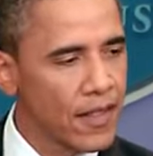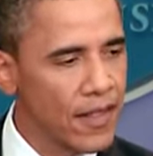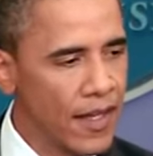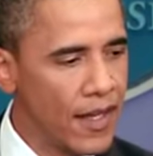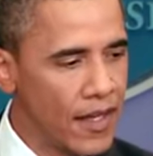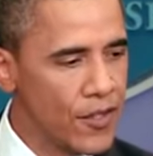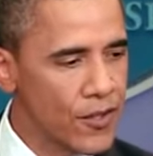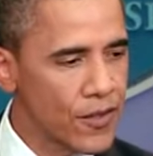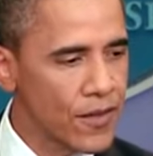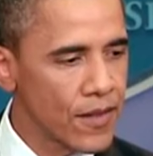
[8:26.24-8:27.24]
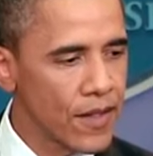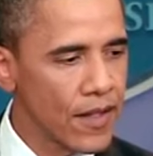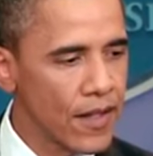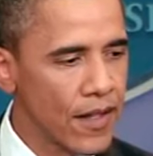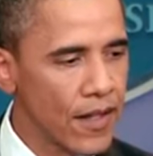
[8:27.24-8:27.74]
is,
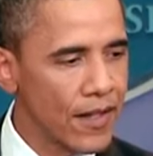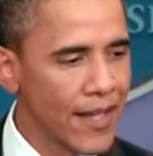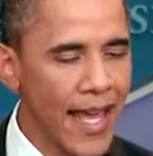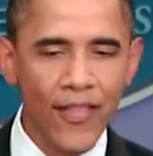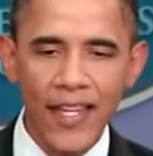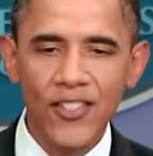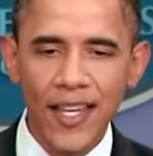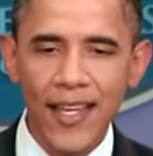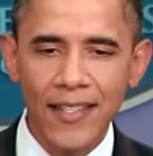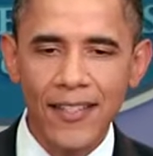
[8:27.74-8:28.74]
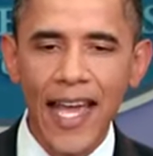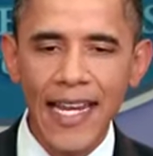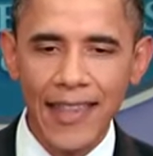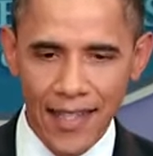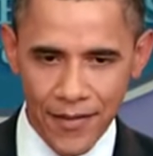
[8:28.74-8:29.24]
can they say yes to
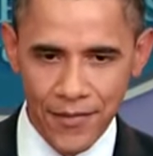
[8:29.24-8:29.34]
anything?